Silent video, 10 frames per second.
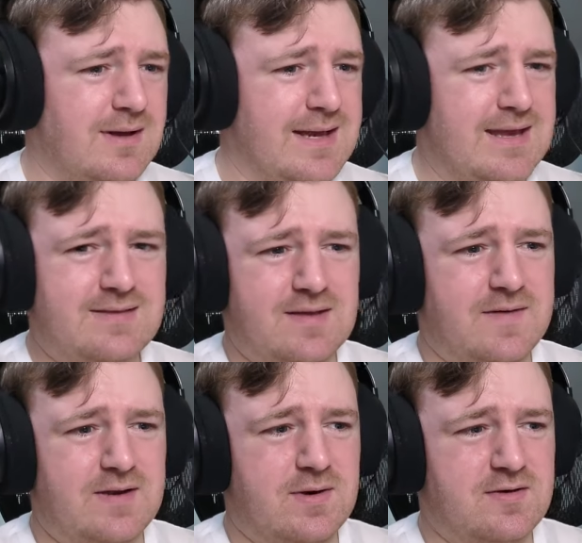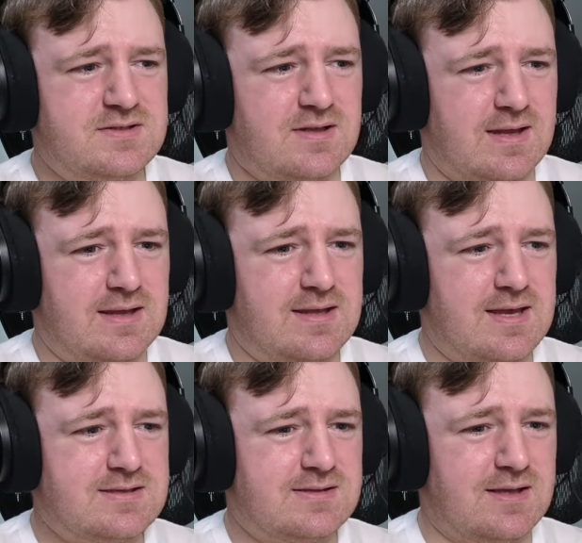I can't think of anyone else that like
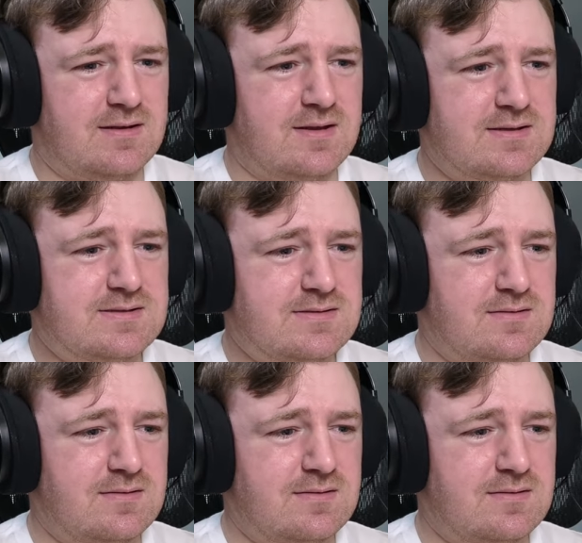kicks like this.